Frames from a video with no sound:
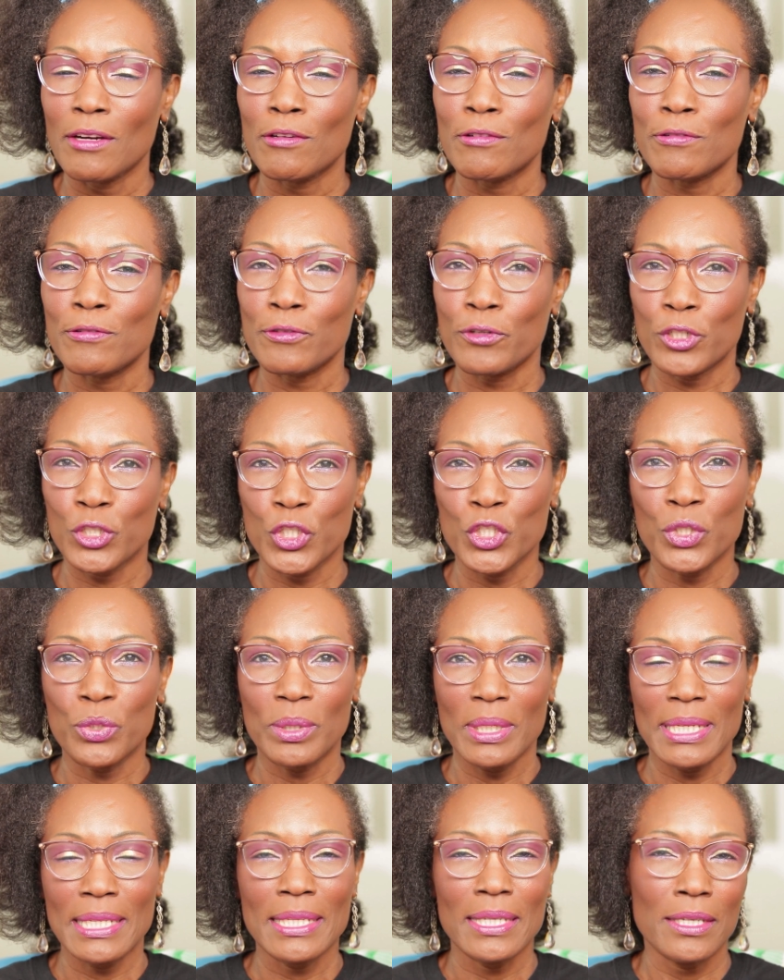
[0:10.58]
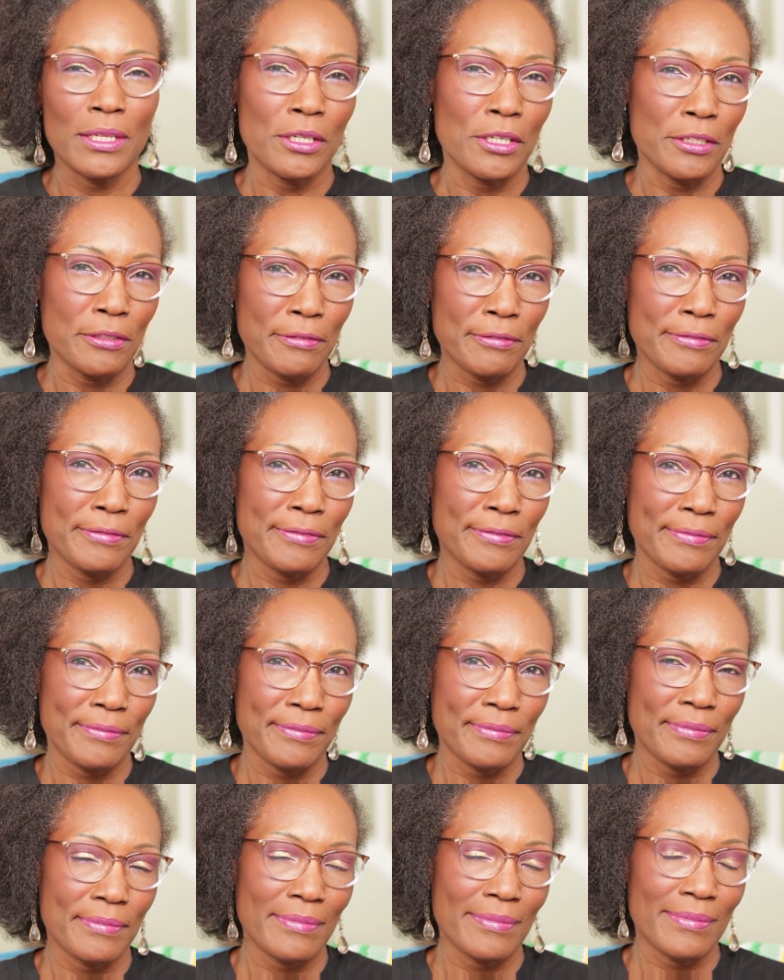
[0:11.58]
fortunate enough
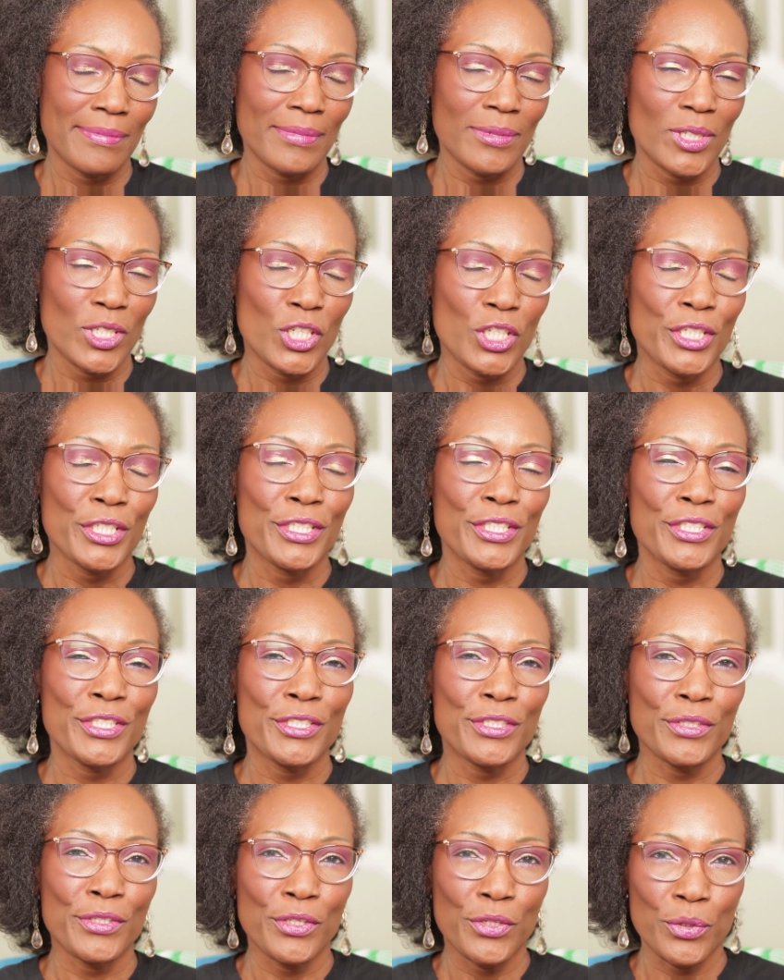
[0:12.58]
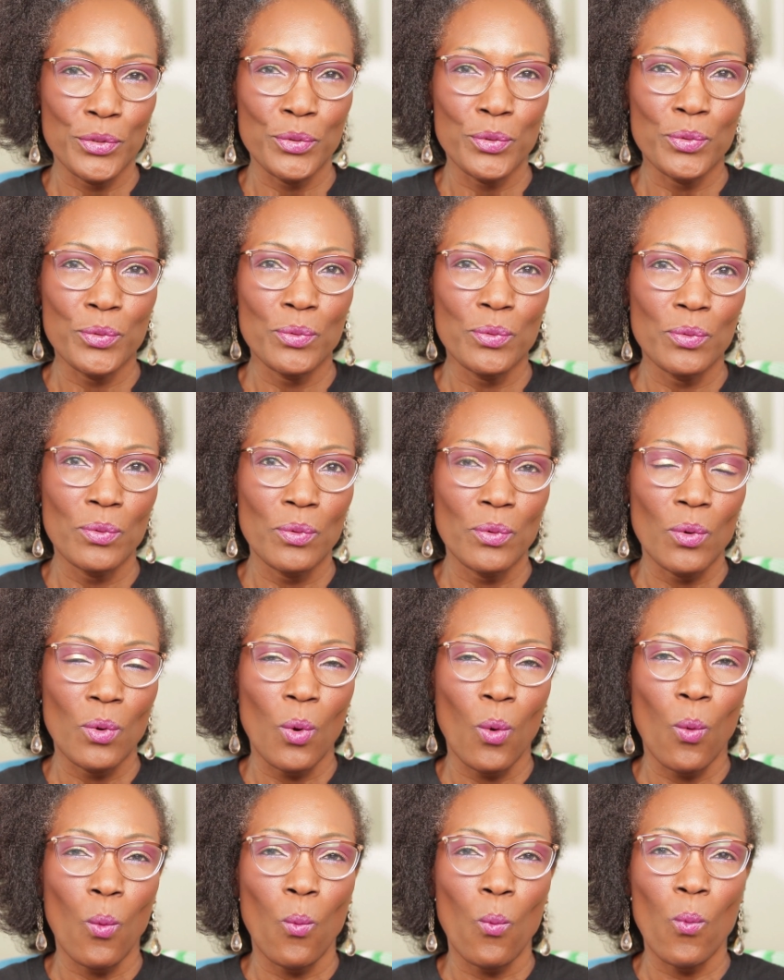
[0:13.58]
to know
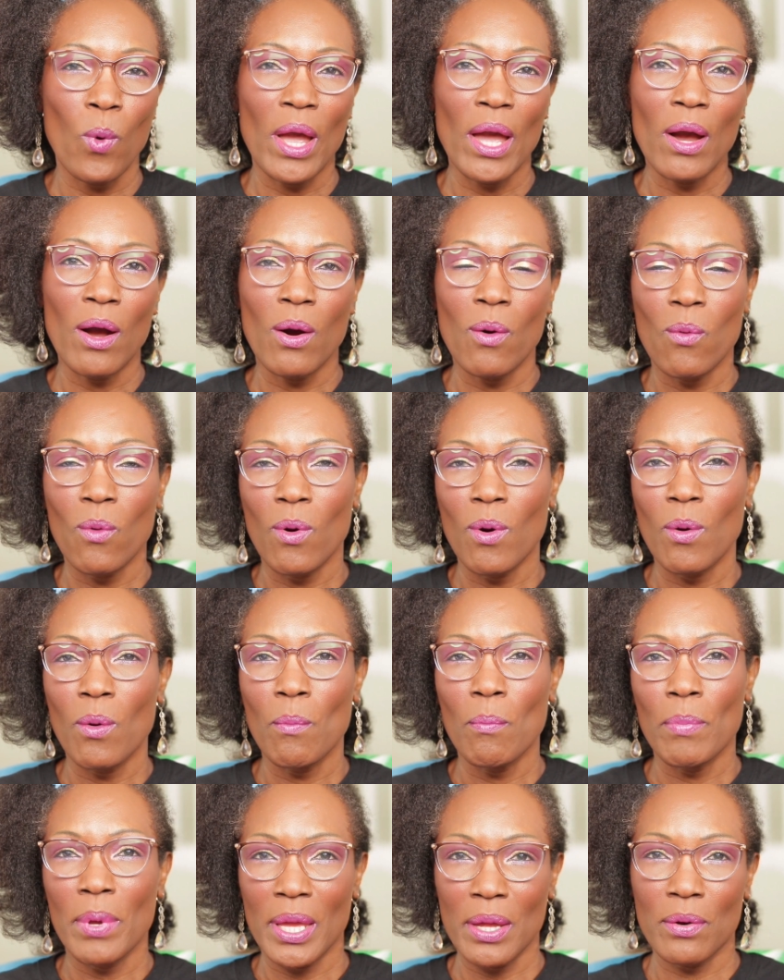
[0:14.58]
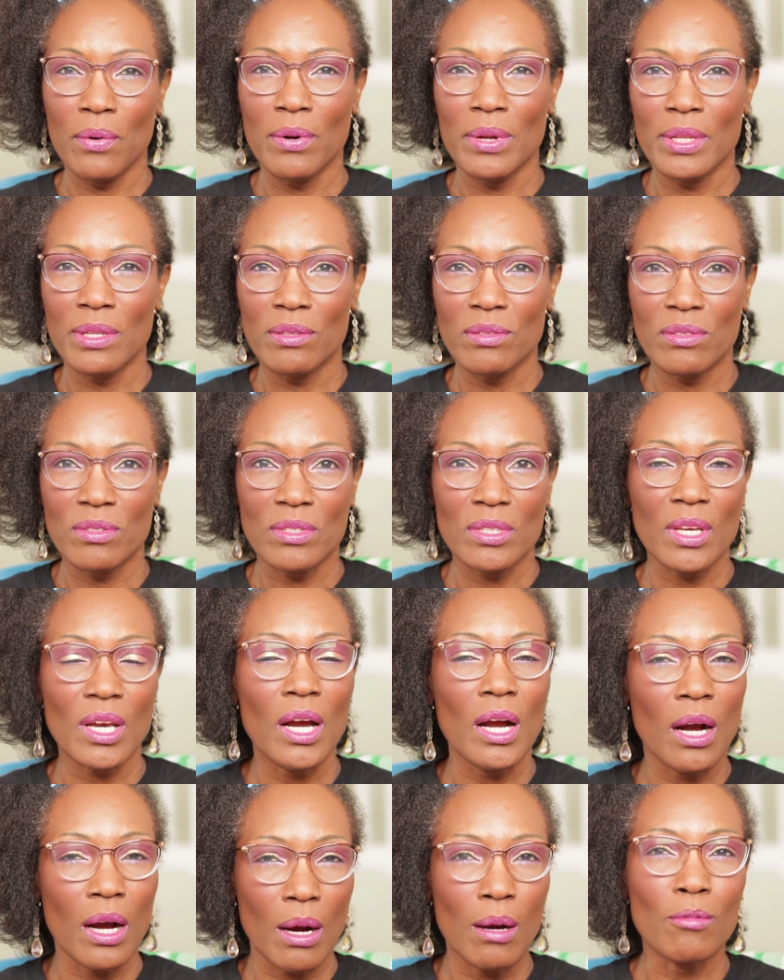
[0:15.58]
where our parents
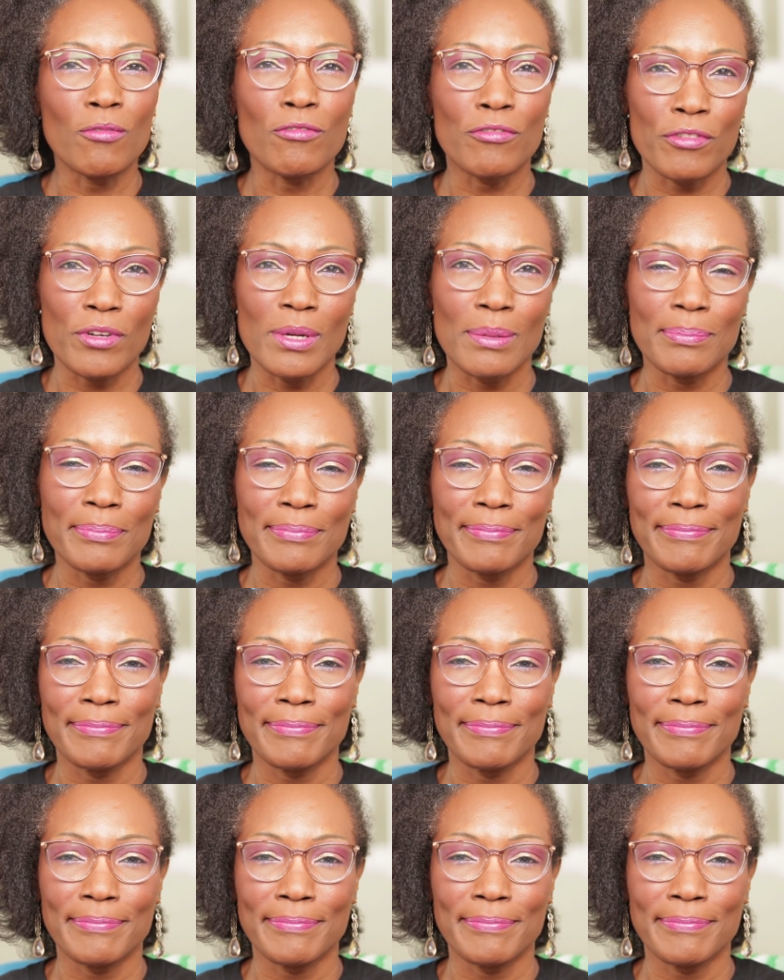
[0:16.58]
come from,